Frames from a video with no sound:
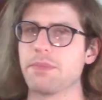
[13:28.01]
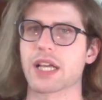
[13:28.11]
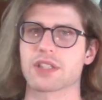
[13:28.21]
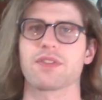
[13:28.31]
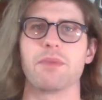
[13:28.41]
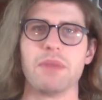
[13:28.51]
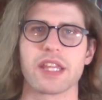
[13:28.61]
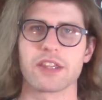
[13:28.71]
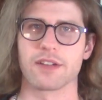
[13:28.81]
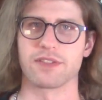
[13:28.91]
Because of the
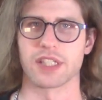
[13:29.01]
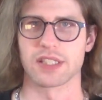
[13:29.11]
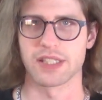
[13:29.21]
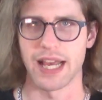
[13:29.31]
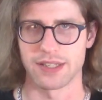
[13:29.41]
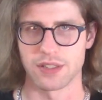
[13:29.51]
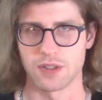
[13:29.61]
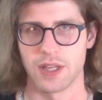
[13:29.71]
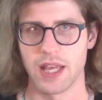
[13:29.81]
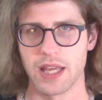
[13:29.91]
myth of
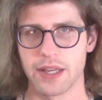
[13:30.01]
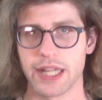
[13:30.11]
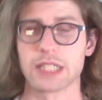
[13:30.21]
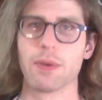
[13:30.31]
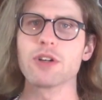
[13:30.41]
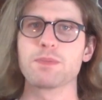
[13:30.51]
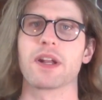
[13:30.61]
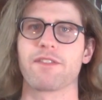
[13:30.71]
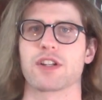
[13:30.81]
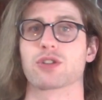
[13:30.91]
success. It's most
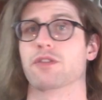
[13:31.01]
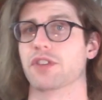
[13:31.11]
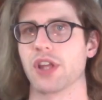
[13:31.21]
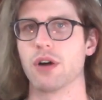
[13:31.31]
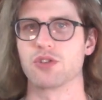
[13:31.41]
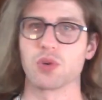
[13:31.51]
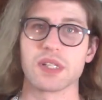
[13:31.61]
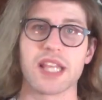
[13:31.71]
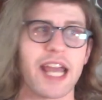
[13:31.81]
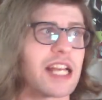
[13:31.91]
beneficial for those who
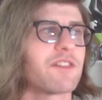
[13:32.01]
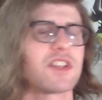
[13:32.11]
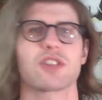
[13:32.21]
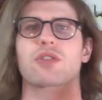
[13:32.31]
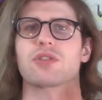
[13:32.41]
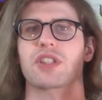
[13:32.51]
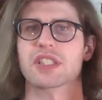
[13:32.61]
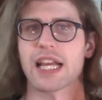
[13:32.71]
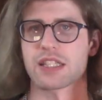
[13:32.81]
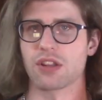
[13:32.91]
attained physical
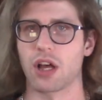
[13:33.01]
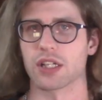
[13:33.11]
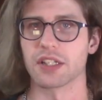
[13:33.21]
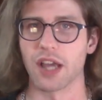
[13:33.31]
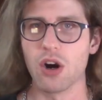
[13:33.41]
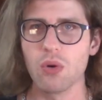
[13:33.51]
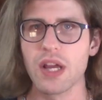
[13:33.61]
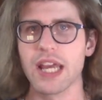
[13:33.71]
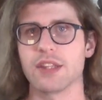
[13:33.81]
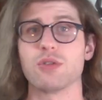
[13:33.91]
success long ago
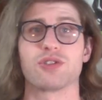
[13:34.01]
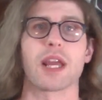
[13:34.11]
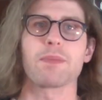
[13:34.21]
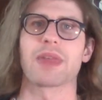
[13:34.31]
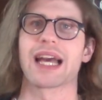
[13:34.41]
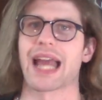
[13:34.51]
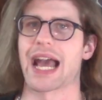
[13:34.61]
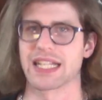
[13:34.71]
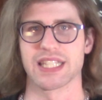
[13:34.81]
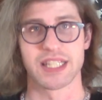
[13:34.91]
to shape that
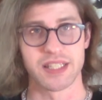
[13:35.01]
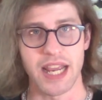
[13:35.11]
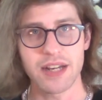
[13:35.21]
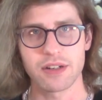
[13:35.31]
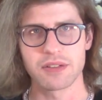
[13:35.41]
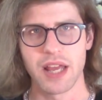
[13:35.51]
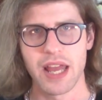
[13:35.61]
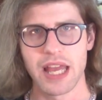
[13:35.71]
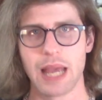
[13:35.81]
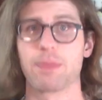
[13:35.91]
as the standard
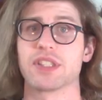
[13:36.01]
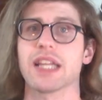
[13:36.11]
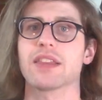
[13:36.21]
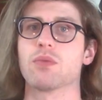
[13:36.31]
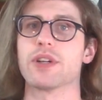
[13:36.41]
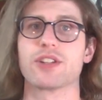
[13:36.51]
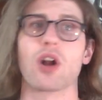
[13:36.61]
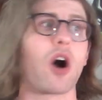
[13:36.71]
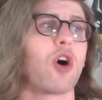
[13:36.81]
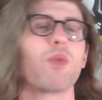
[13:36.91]
and present that we should
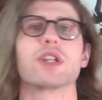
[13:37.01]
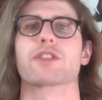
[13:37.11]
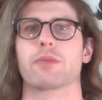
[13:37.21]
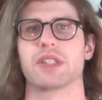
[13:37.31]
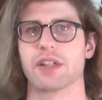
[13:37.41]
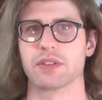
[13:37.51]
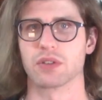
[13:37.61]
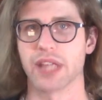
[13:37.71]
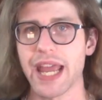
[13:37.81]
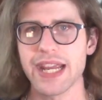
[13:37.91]
all wish for
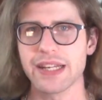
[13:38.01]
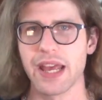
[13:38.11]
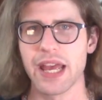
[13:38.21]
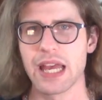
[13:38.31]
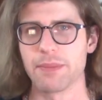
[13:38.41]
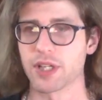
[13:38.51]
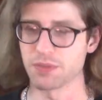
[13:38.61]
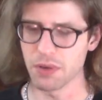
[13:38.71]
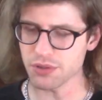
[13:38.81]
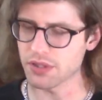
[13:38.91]
material gain, because
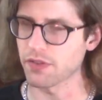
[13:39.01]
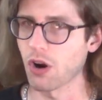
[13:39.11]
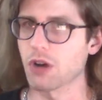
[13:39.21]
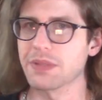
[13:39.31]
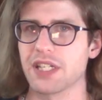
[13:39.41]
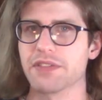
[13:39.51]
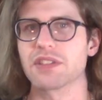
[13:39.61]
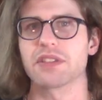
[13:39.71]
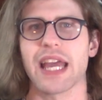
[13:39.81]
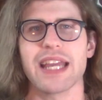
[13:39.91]
most of our
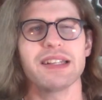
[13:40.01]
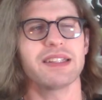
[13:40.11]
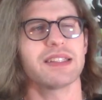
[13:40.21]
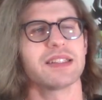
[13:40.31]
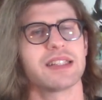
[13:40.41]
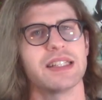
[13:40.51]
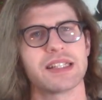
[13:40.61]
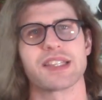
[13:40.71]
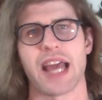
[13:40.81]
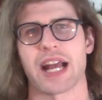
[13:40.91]
material gain
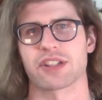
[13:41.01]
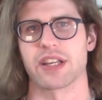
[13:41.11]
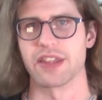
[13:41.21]
is actually